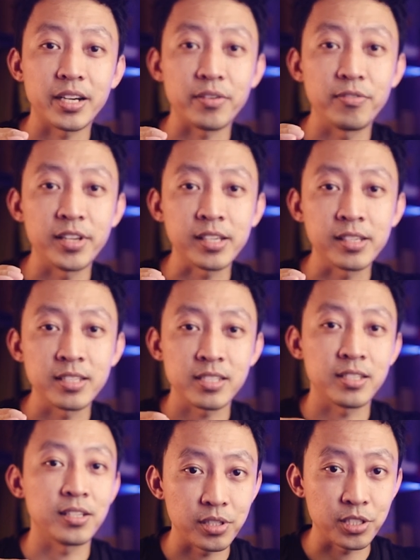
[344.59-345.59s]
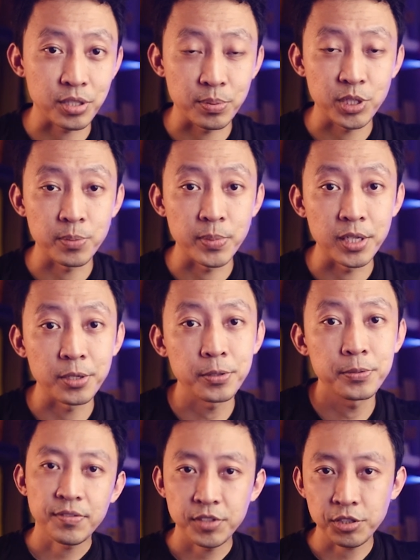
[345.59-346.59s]
I've linked this in the description
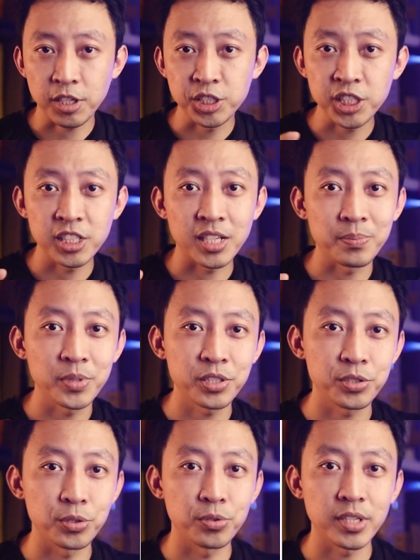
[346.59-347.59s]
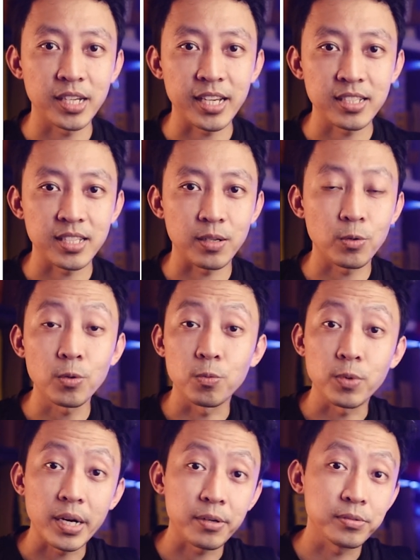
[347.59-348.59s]
below. After crunching the numbers, you realize that, oh
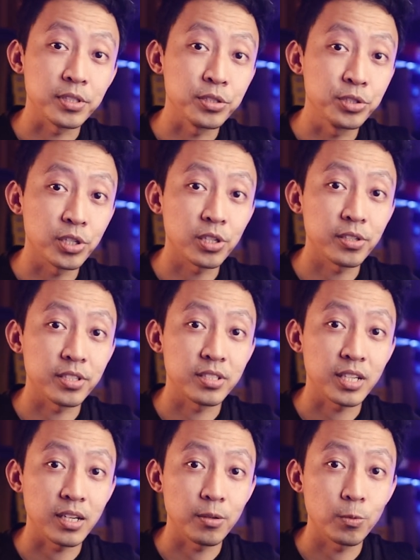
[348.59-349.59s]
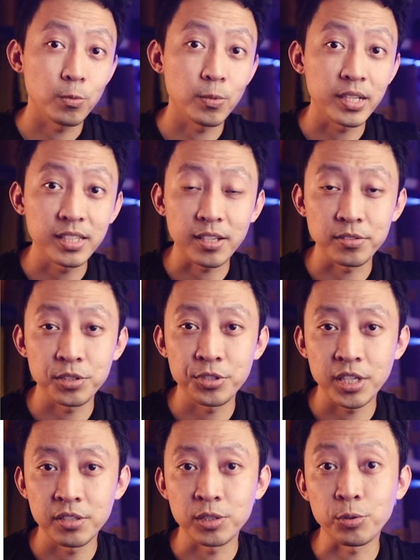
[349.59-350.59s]
wow, the draw is
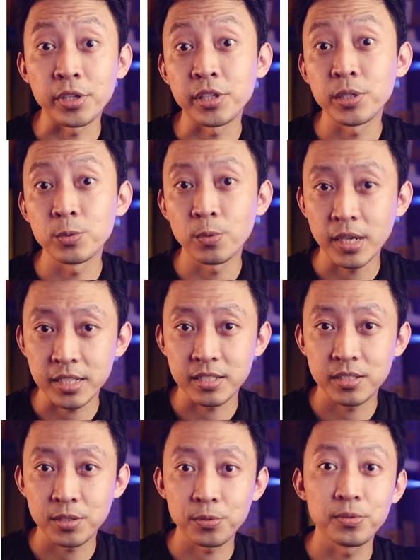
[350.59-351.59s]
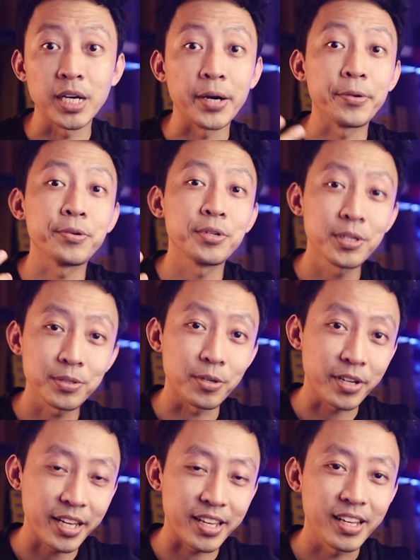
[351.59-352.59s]
1320 watts. So now you know,
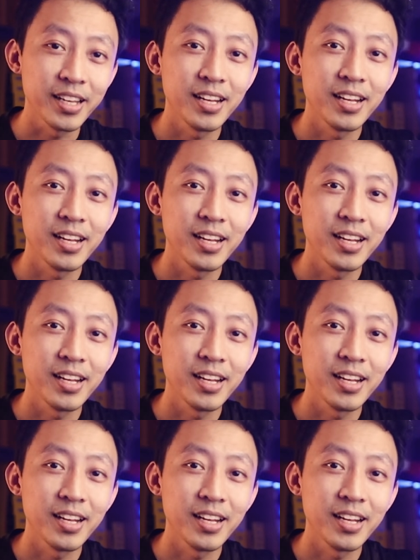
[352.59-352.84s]
okay,